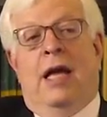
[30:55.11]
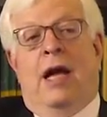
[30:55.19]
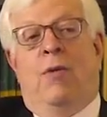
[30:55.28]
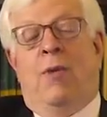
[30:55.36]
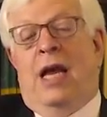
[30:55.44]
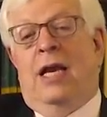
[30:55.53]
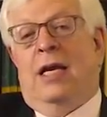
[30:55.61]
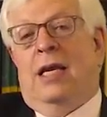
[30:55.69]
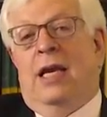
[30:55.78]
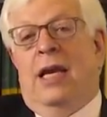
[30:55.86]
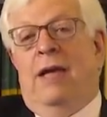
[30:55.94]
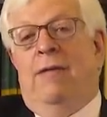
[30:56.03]

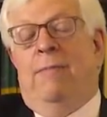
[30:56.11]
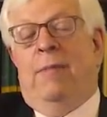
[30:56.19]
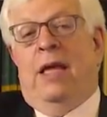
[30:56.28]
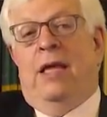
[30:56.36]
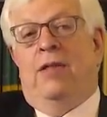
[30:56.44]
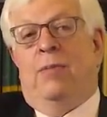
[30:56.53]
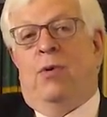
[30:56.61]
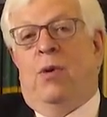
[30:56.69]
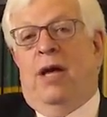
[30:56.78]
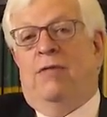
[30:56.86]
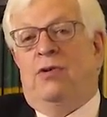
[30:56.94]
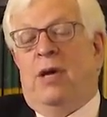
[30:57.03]
Ironically, the more
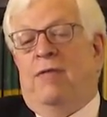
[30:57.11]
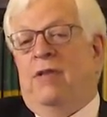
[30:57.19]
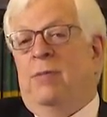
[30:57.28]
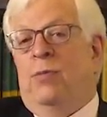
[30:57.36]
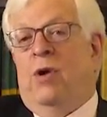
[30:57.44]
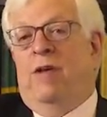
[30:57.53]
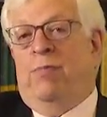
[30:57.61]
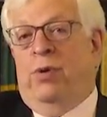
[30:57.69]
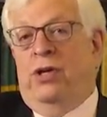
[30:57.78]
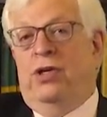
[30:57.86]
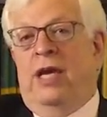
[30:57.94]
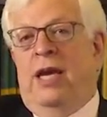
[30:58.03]
I've traveled, the more I
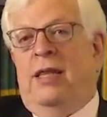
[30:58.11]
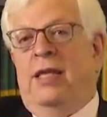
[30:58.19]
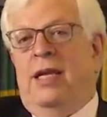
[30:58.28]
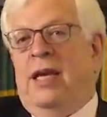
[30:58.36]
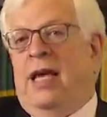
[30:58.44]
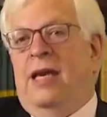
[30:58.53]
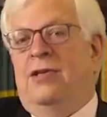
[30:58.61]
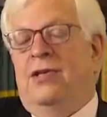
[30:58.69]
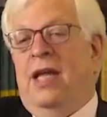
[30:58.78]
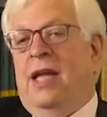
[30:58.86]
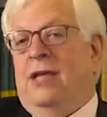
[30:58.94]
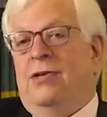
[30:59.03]
appreciated the United
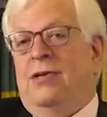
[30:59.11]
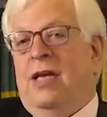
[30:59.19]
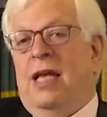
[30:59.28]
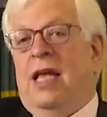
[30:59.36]
States.